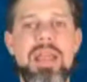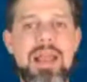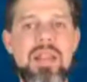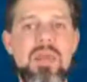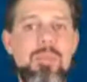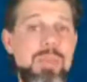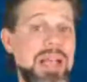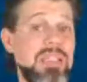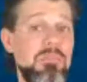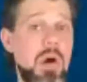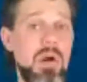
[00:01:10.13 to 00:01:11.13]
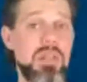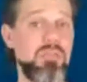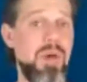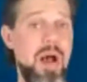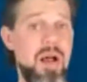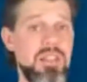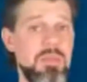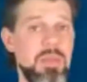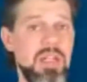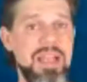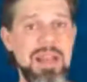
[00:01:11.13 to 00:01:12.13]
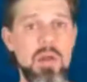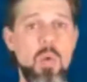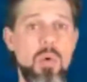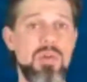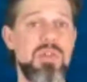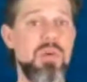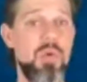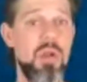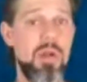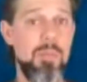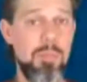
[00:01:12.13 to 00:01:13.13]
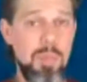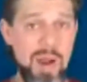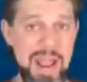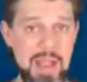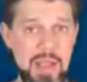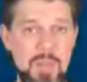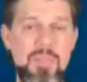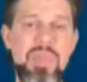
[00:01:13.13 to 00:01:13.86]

get the best marks possible in order to break.